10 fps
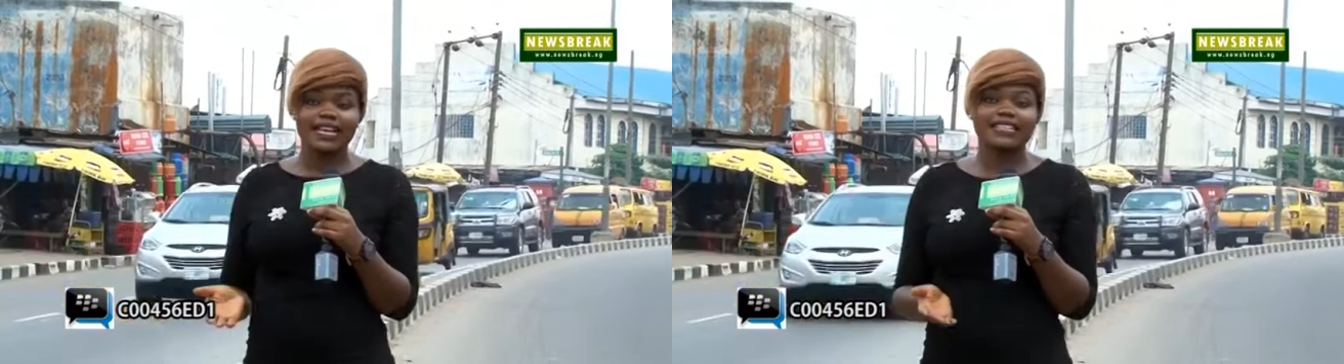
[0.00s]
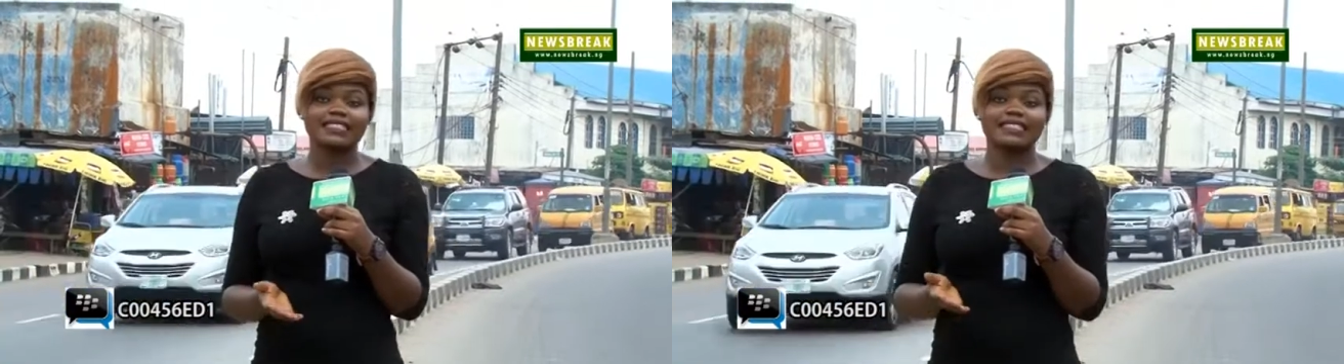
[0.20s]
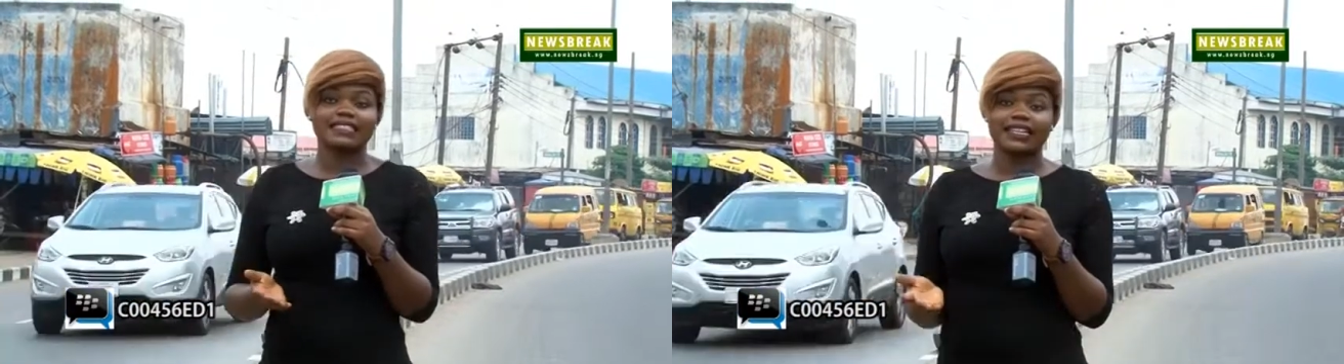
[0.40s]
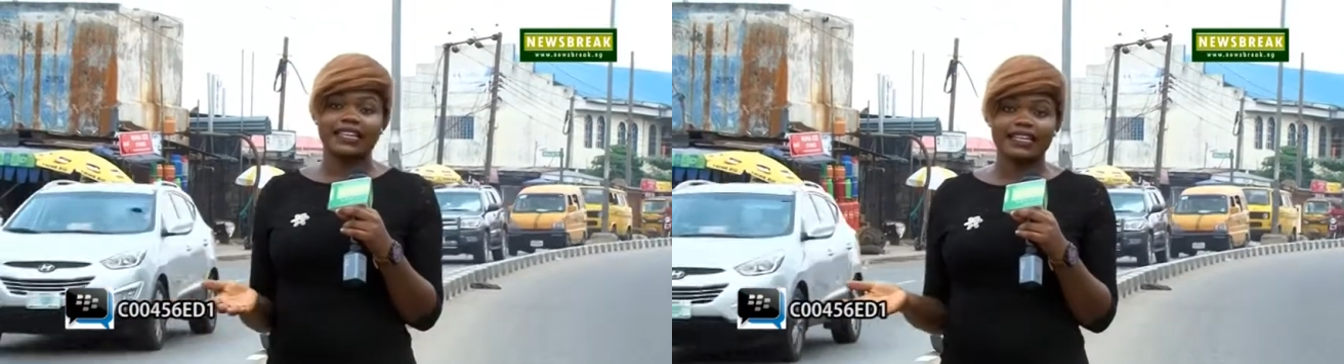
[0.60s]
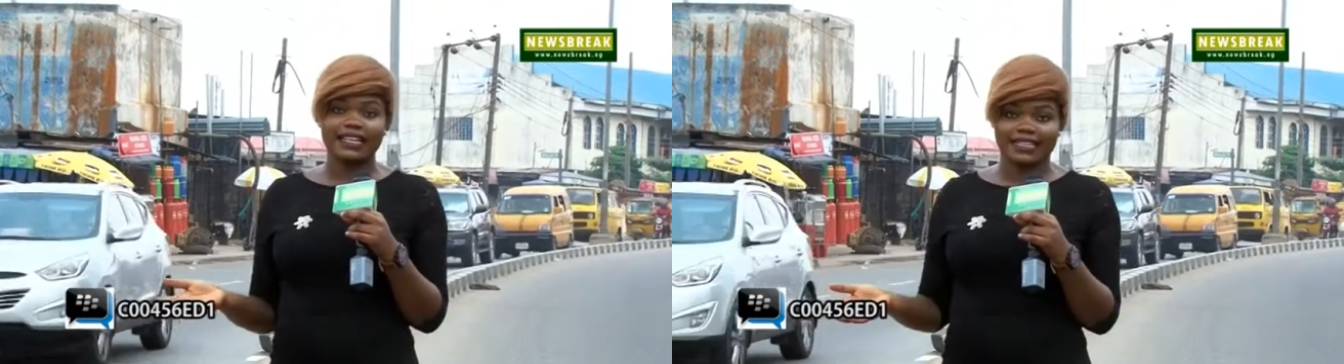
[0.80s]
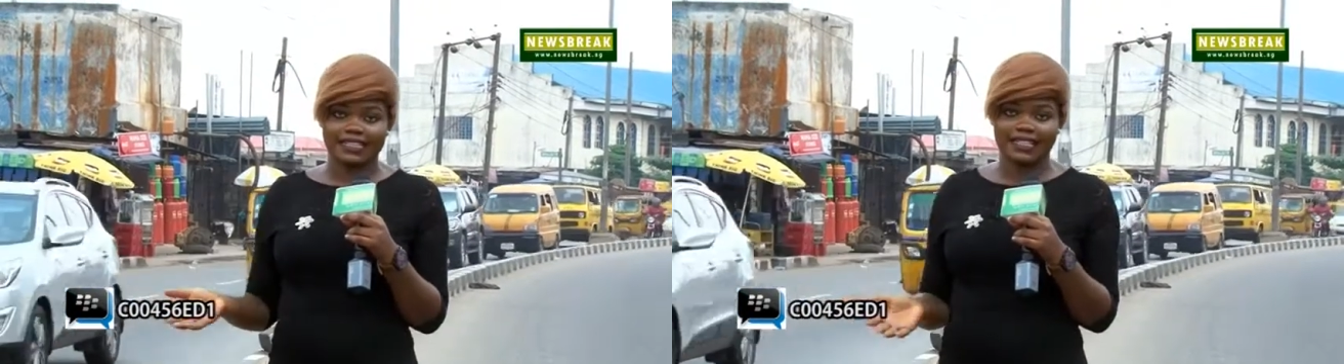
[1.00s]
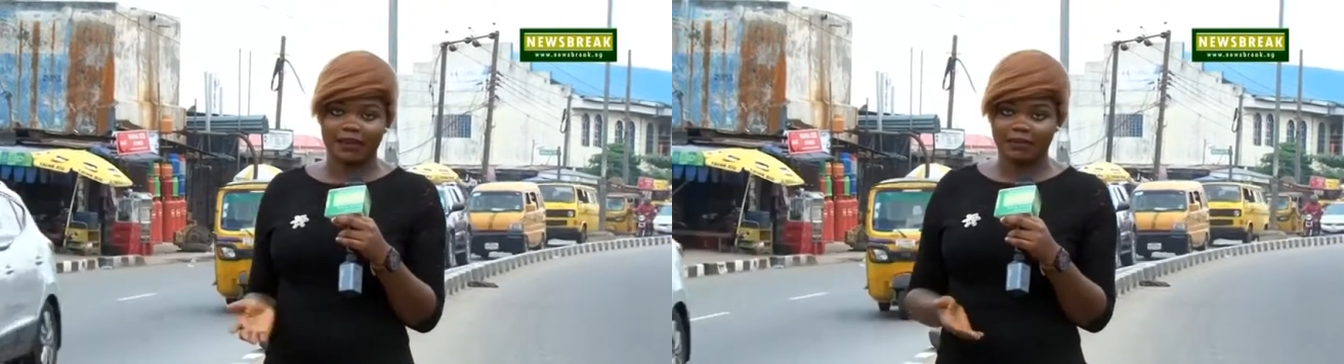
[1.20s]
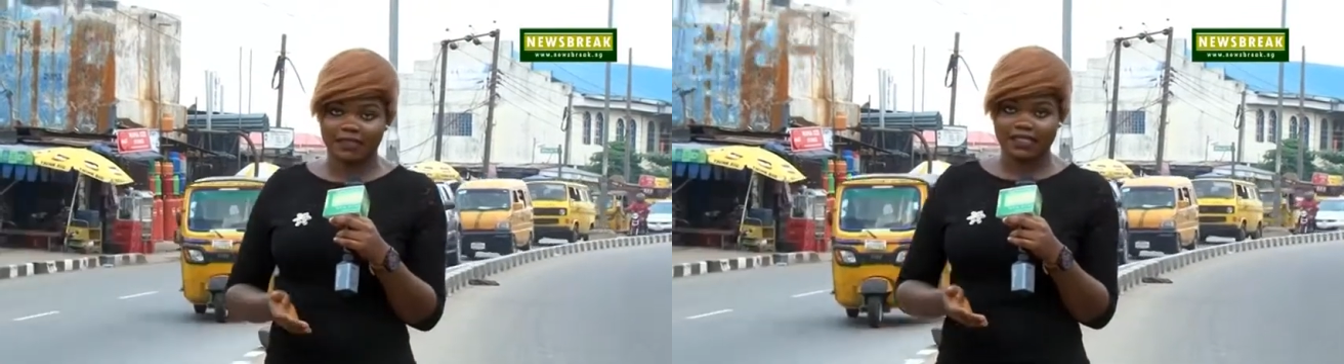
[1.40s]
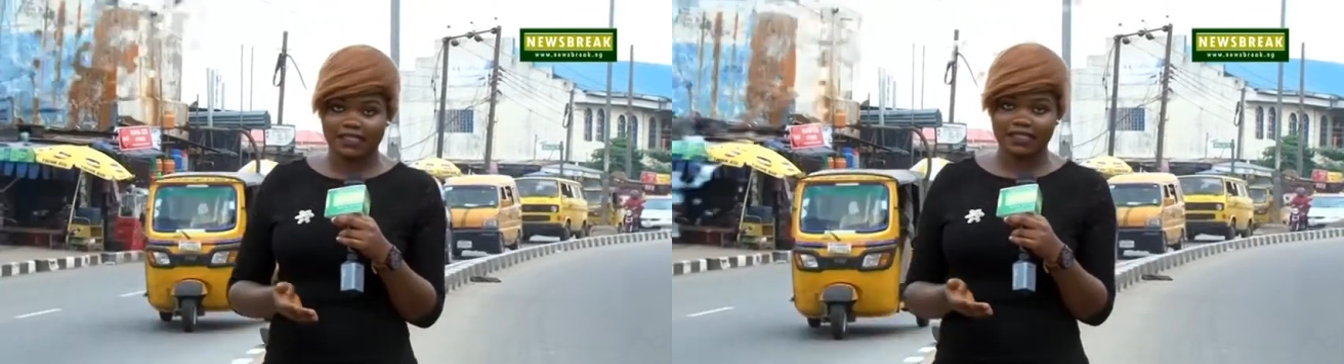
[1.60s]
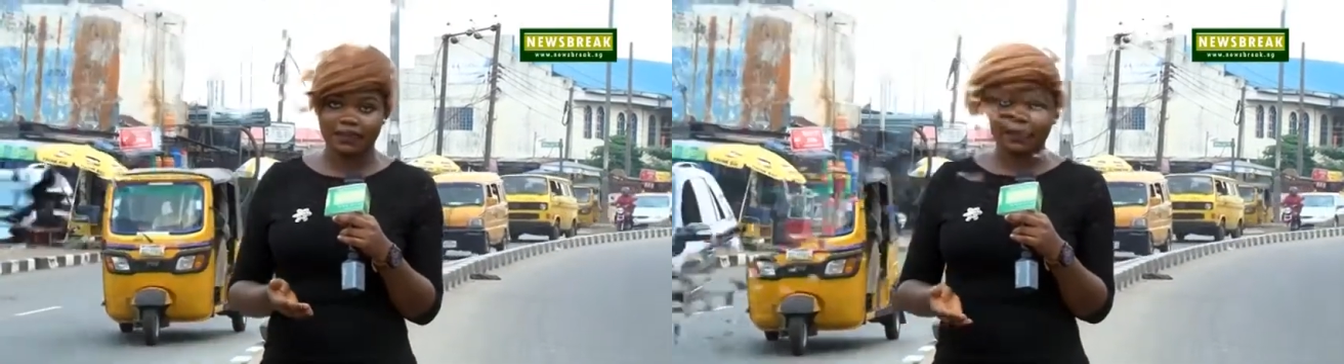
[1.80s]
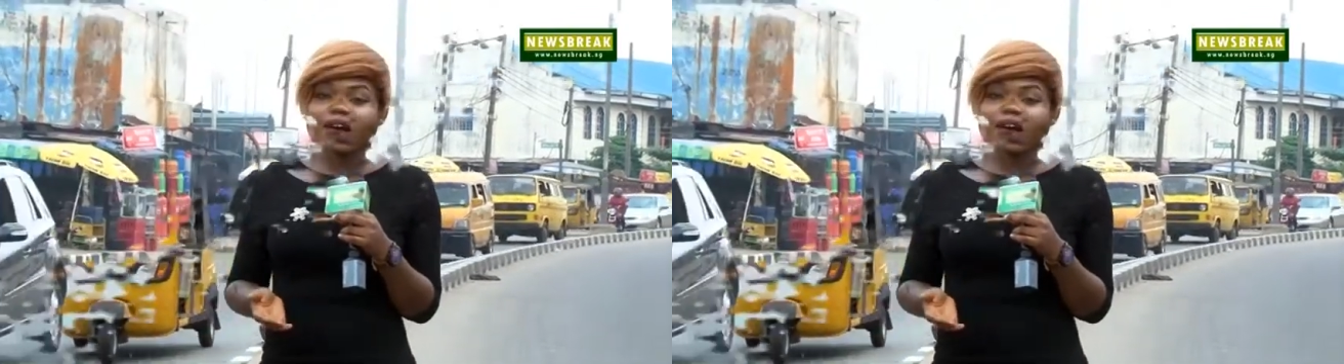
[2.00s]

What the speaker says: in the daily assemblies.